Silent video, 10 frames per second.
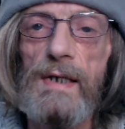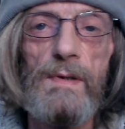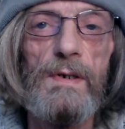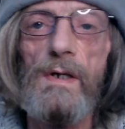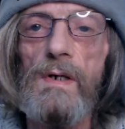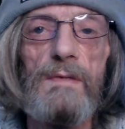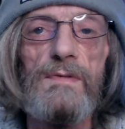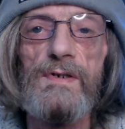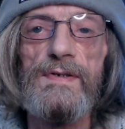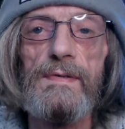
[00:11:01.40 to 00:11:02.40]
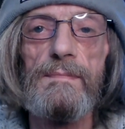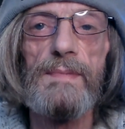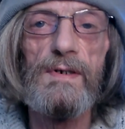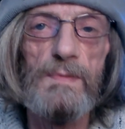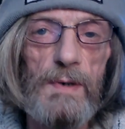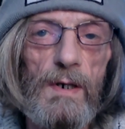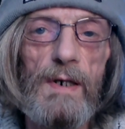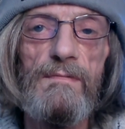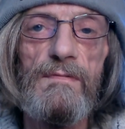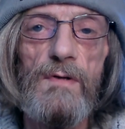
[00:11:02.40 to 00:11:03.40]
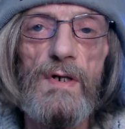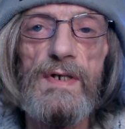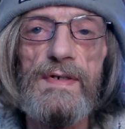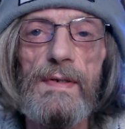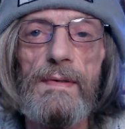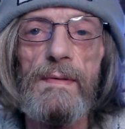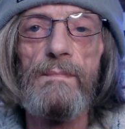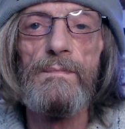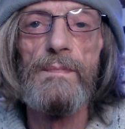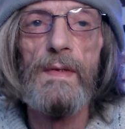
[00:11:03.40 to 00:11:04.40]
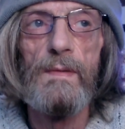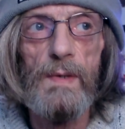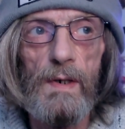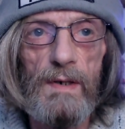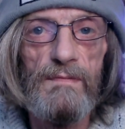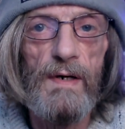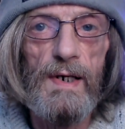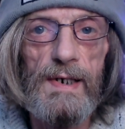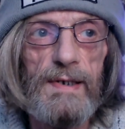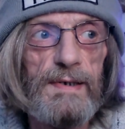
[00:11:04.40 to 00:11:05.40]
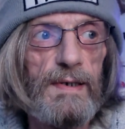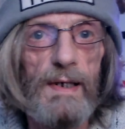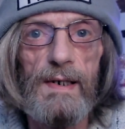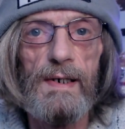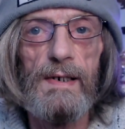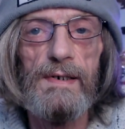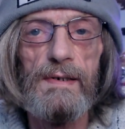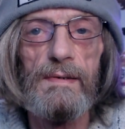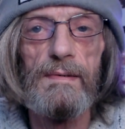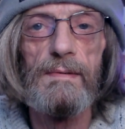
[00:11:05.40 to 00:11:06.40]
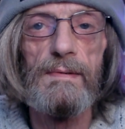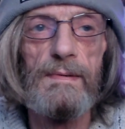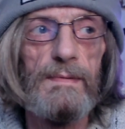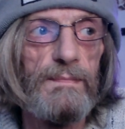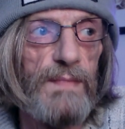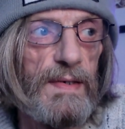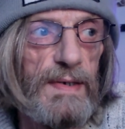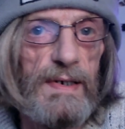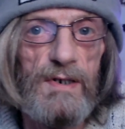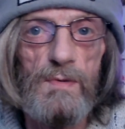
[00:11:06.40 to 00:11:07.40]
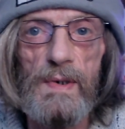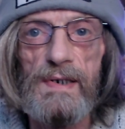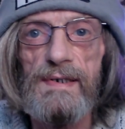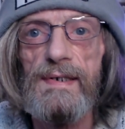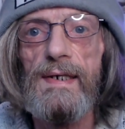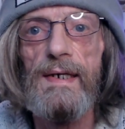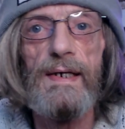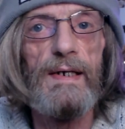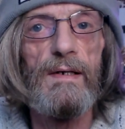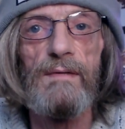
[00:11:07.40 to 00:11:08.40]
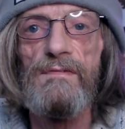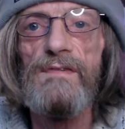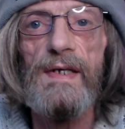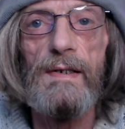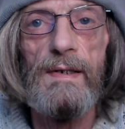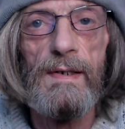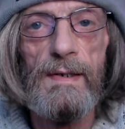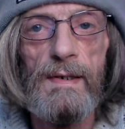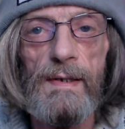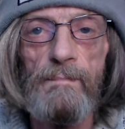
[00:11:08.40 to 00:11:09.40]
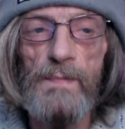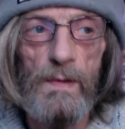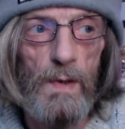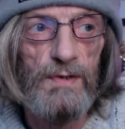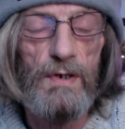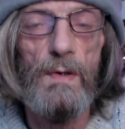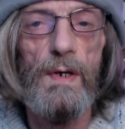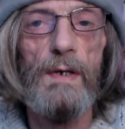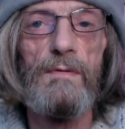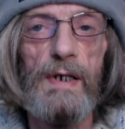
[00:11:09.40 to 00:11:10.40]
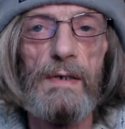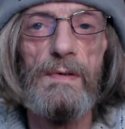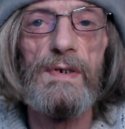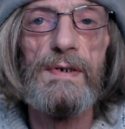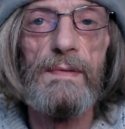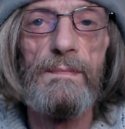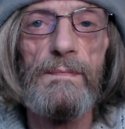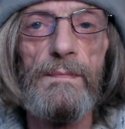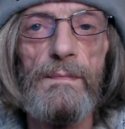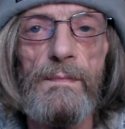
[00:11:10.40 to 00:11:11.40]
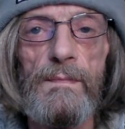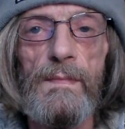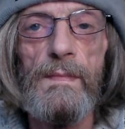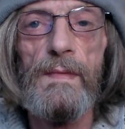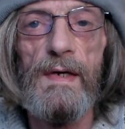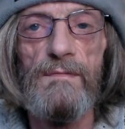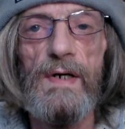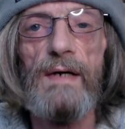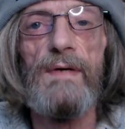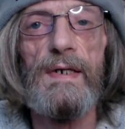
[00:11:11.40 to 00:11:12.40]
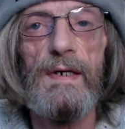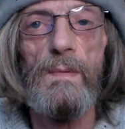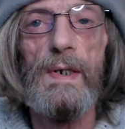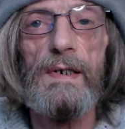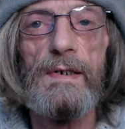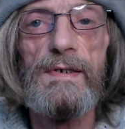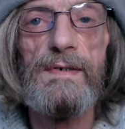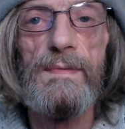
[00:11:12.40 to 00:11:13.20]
on all of us, because we all have a voice. We all have eyes and a heart and ears. We can see, hear and feel what's going on around us if we have any awareness.